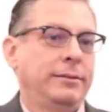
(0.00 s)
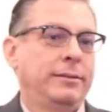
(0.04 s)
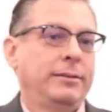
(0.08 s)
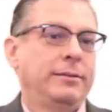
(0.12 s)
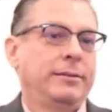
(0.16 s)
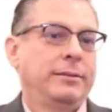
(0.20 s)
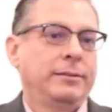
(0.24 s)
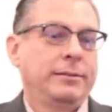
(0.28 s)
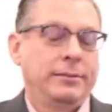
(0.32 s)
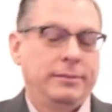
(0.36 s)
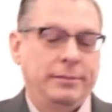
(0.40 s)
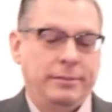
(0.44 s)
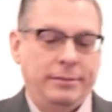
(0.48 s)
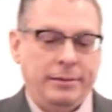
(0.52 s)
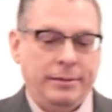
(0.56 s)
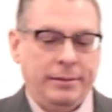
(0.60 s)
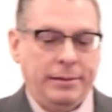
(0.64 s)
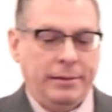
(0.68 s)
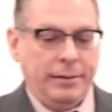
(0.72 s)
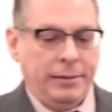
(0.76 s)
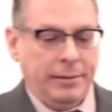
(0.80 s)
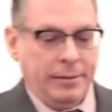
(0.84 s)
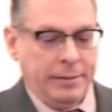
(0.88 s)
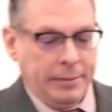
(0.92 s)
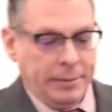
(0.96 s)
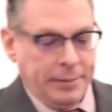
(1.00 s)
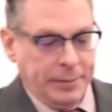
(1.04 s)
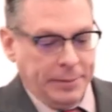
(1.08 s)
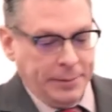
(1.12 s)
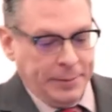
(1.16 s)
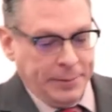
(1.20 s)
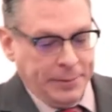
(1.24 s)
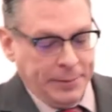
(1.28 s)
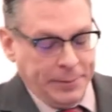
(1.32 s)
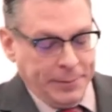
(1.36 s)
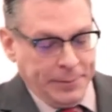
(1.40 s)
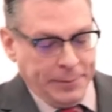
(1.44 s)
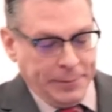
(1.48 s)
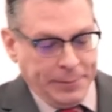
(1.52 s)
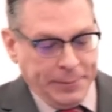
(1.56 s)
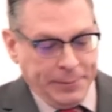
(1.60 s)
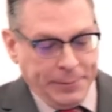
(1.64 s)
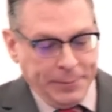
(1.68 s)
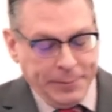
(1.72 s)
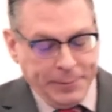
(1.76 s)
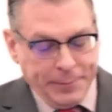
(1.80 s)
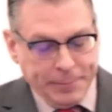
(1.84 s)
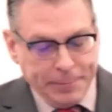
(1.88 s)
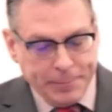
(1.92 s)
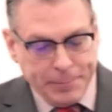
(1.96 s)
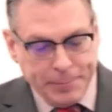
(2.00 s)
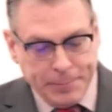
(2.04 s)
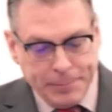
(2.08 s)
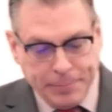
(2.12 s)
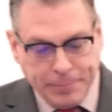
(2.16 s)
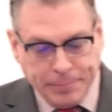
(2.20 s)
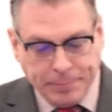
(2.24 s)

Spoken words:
(silence)